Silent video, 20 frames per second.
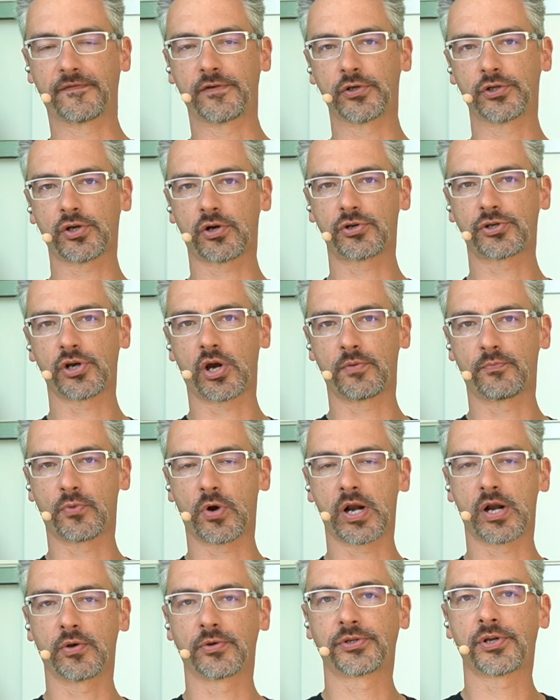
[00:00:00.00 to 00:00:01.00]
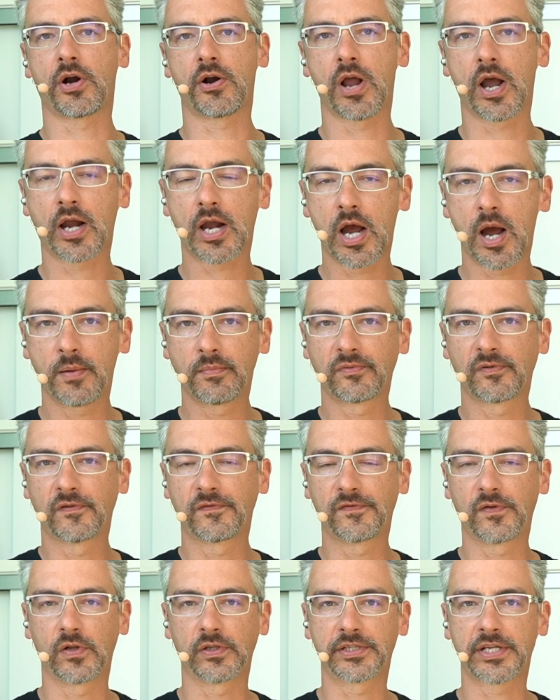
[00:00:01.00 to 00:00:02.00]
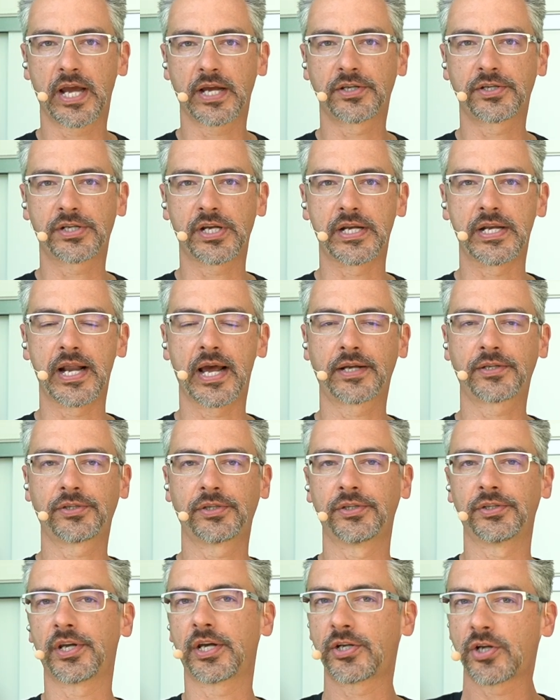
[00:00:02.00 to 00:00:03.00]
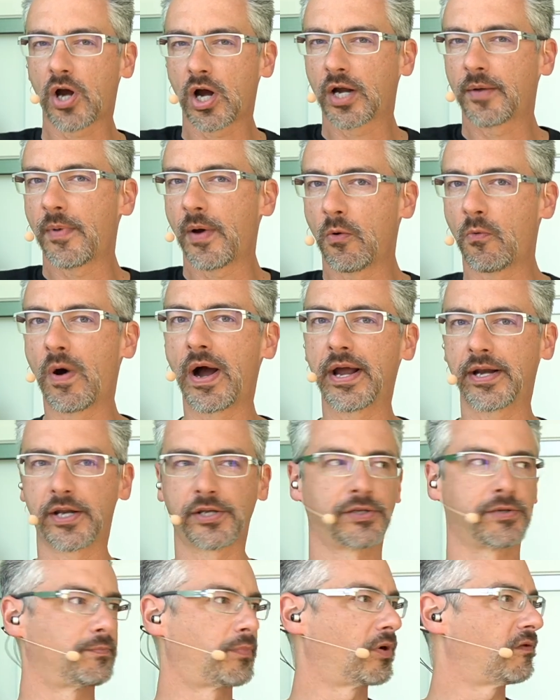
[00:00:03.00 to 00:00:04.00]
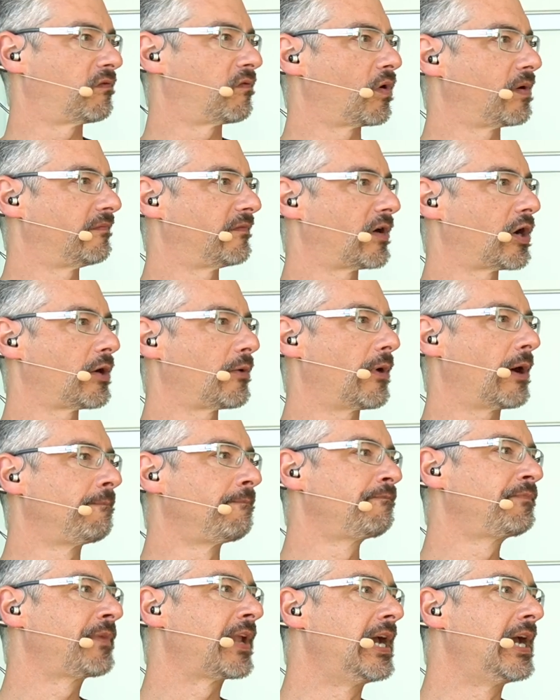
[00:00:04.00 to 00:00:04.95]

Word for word: If you search on BrentOzar.com for full text indexes, I talk about why it doesn't perform very well.